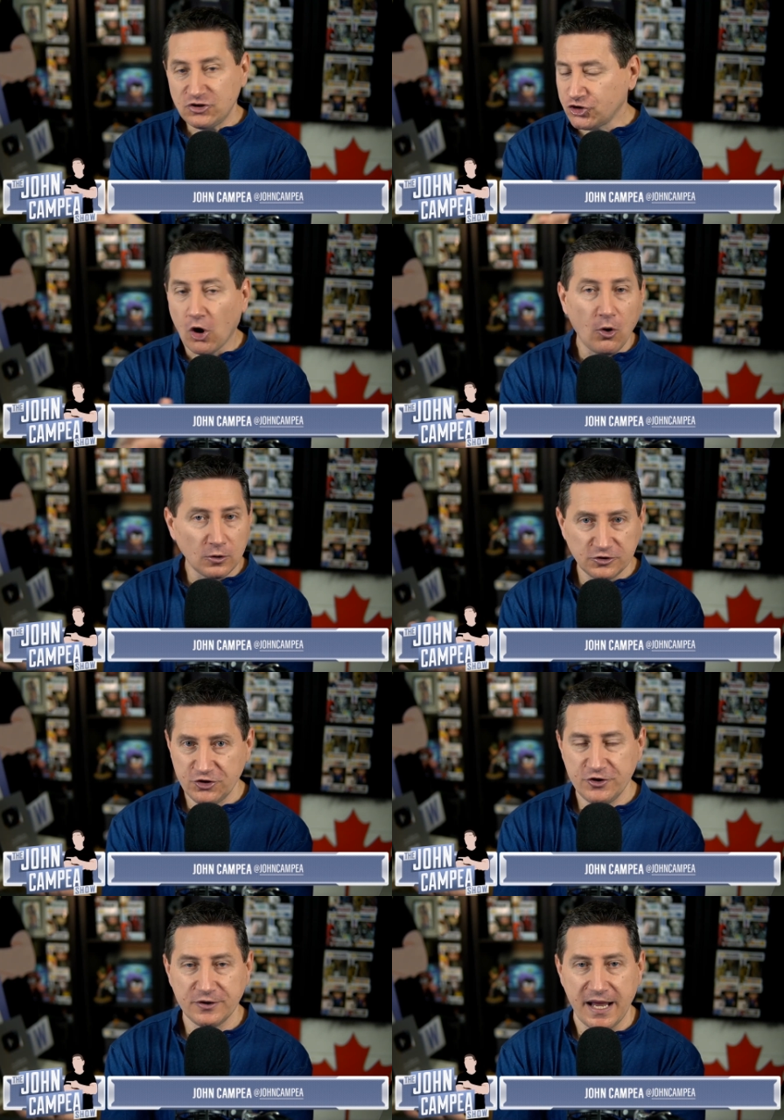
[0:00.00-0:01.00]
total
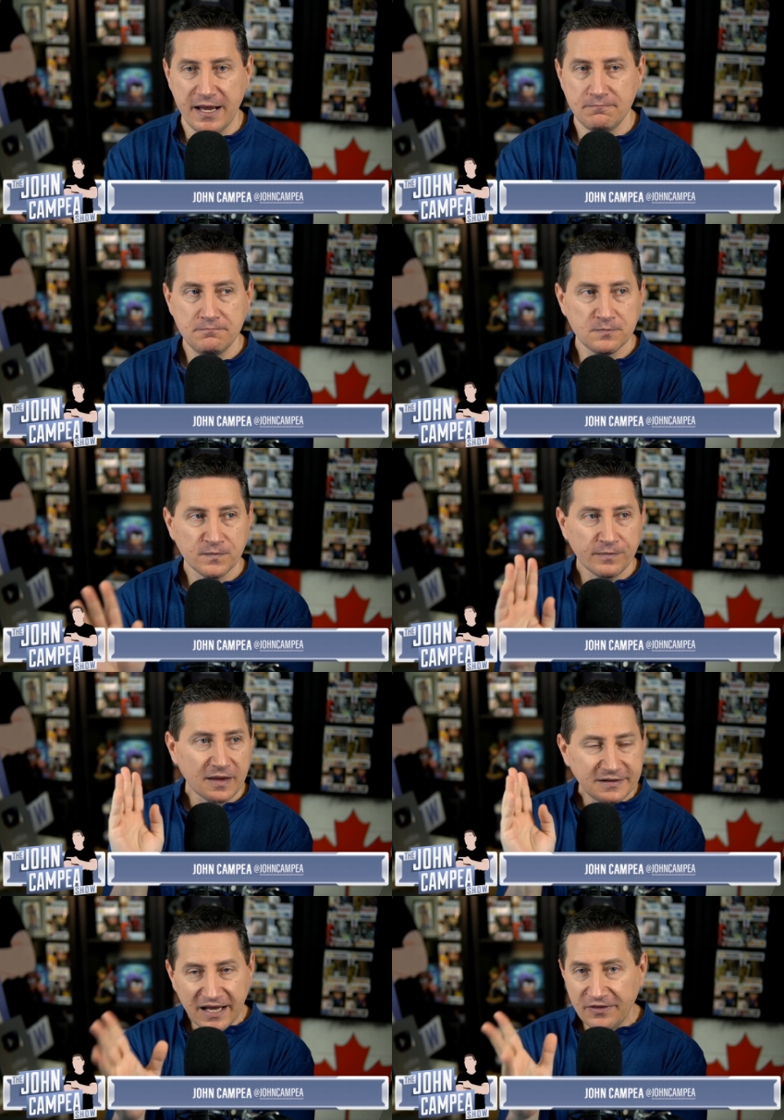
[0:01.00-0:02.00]
to your name
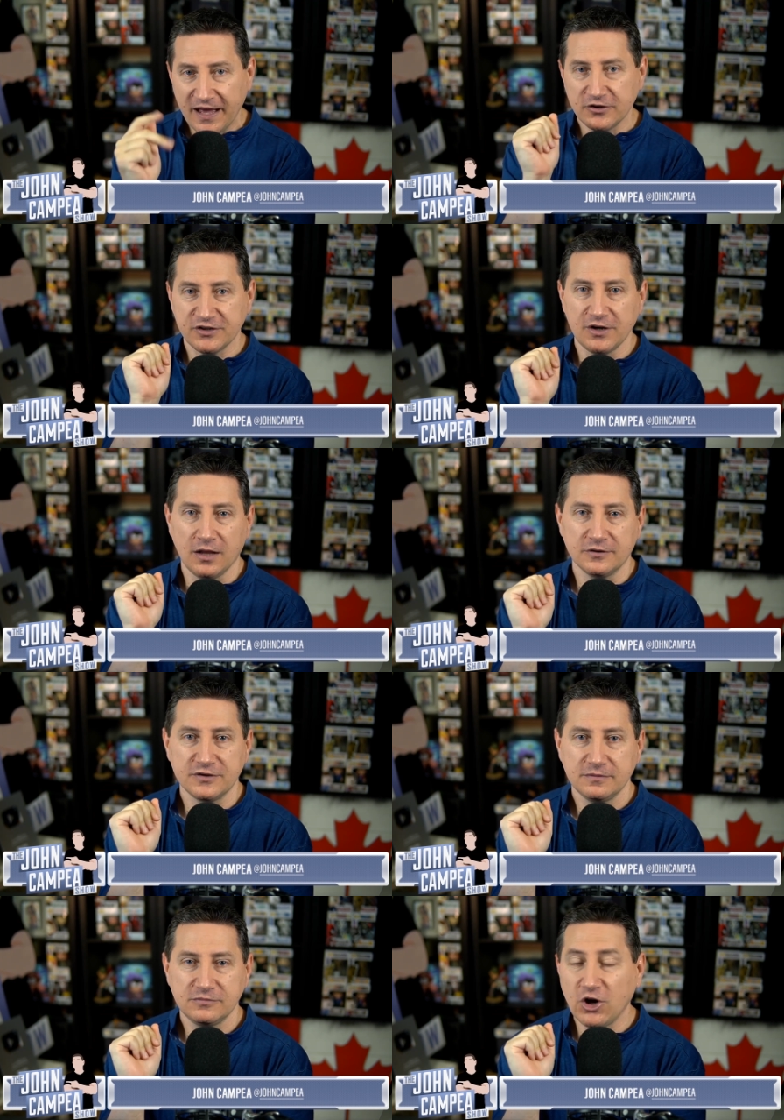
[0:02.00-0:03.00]

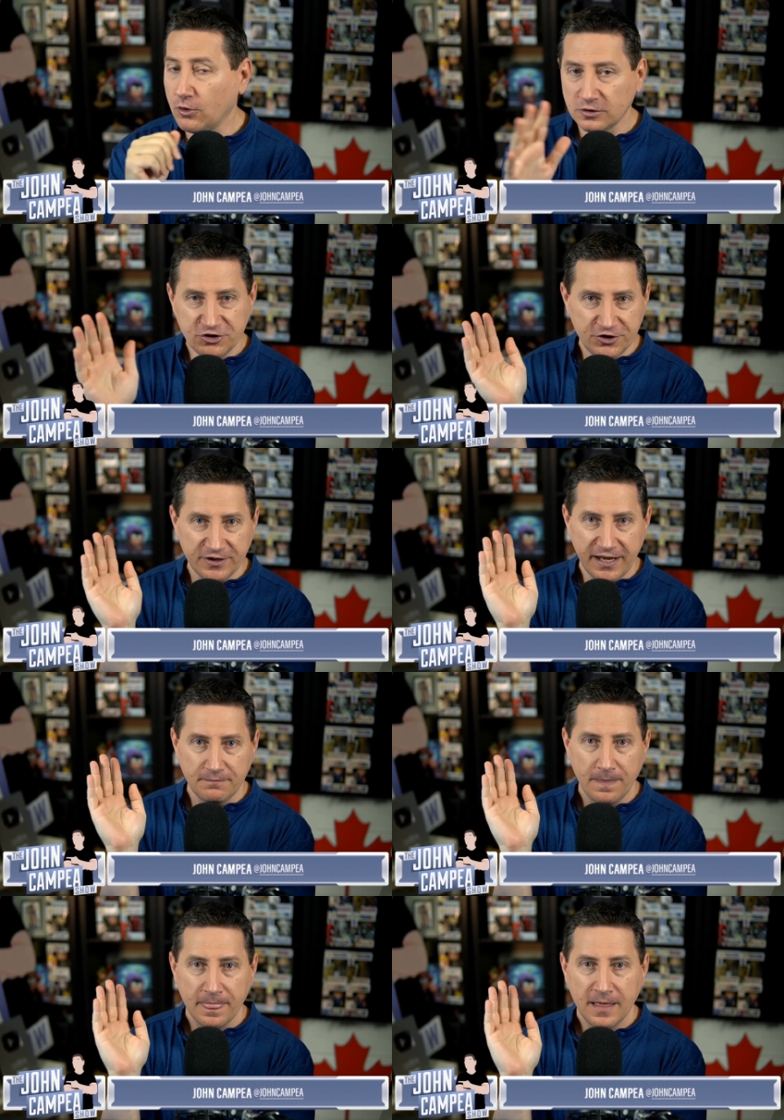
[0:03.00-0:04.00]
$10,000, total to your
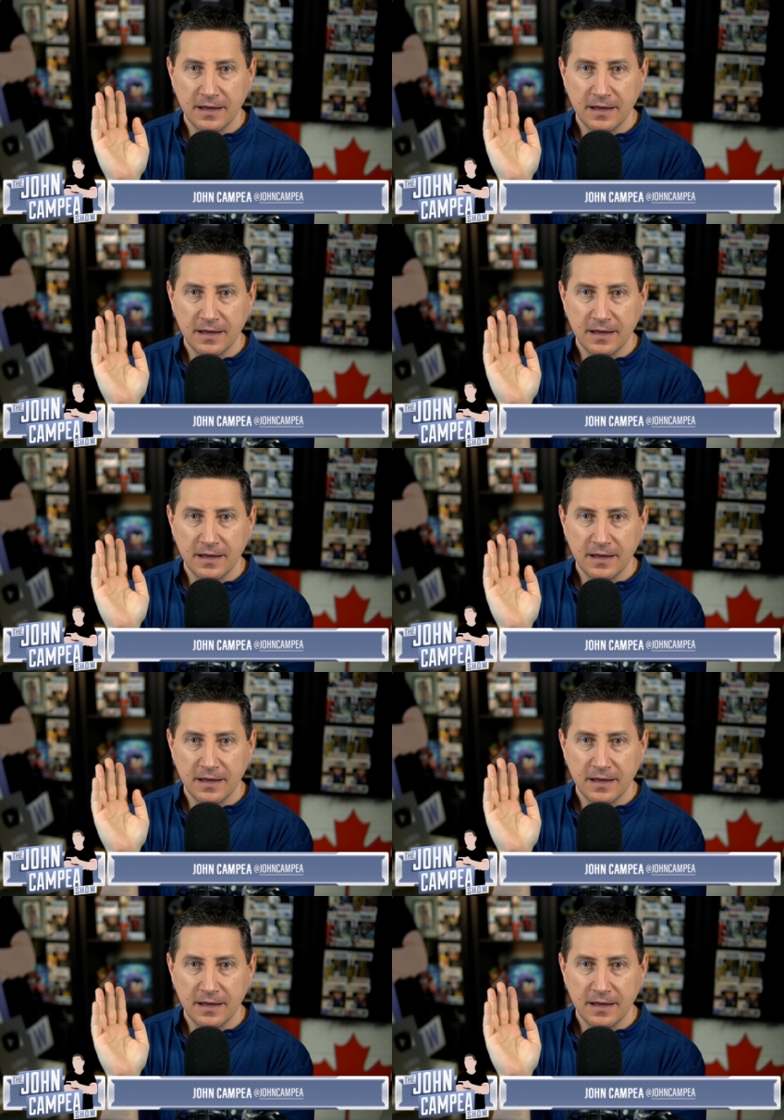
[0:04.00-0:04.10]
name.